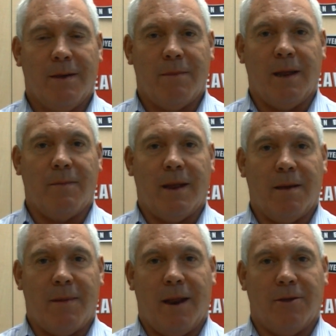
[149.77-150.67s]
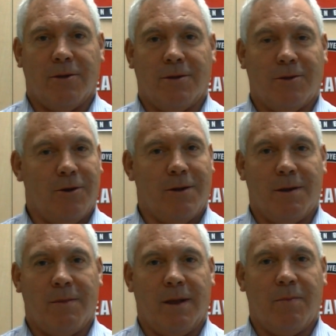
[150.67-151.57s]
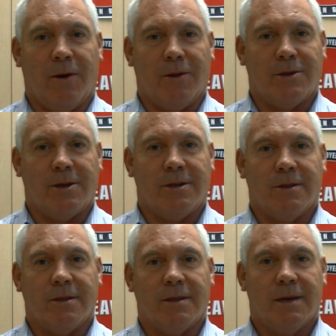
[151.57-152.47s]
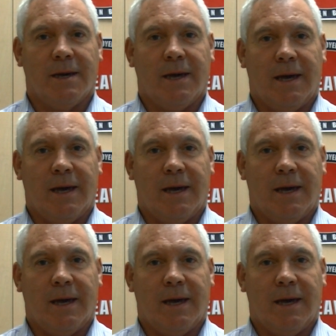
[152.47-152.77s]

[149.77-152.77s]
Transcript: many, many managers, certainly many politicians,